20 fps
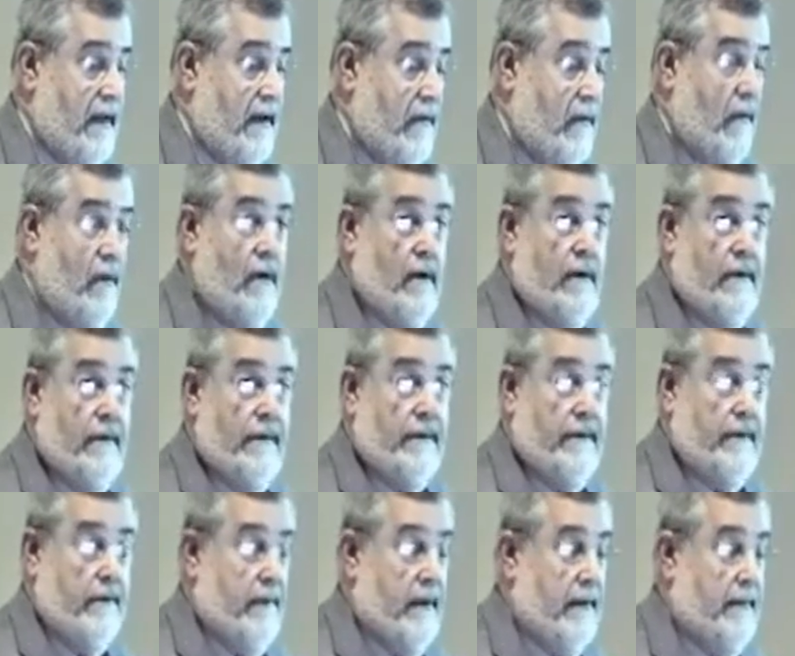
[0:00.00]
or
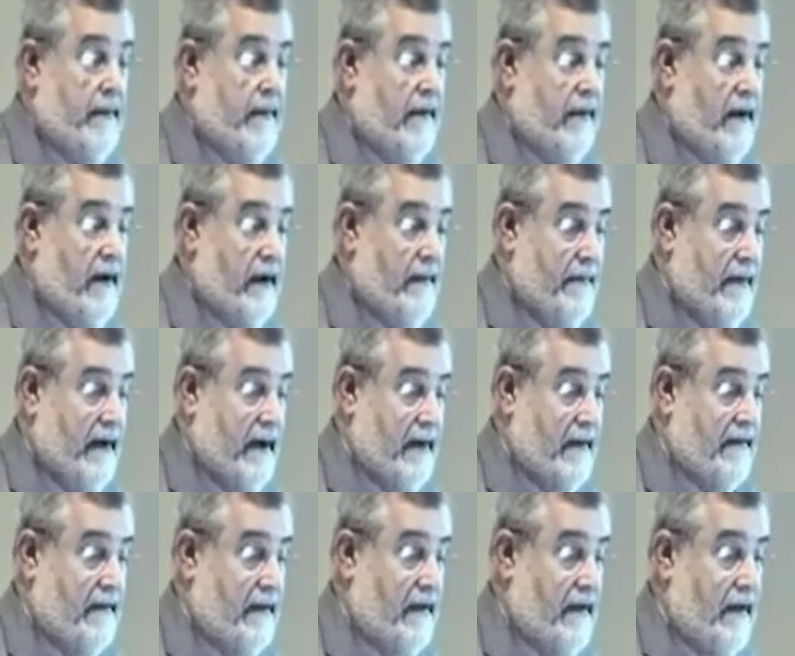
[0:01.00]
maybe they're
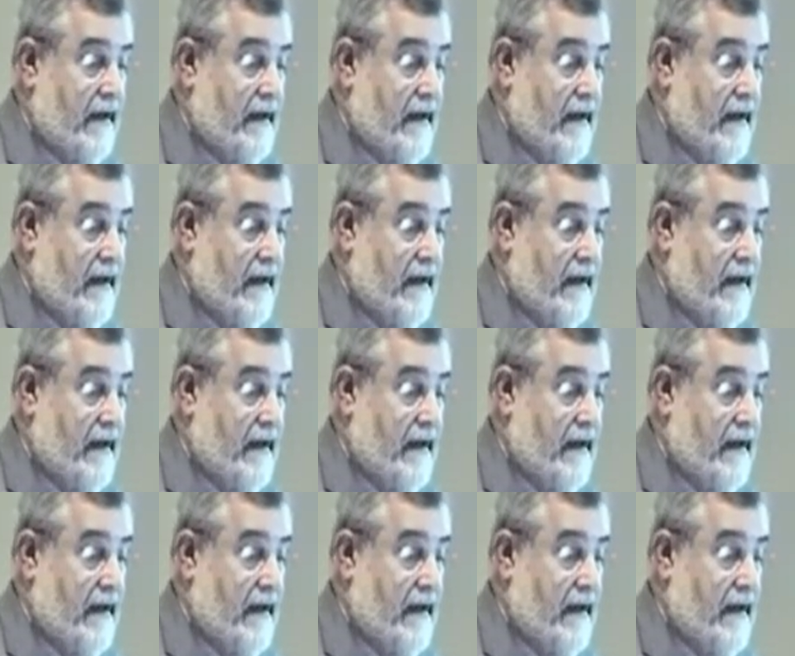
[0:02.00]
hypoxic.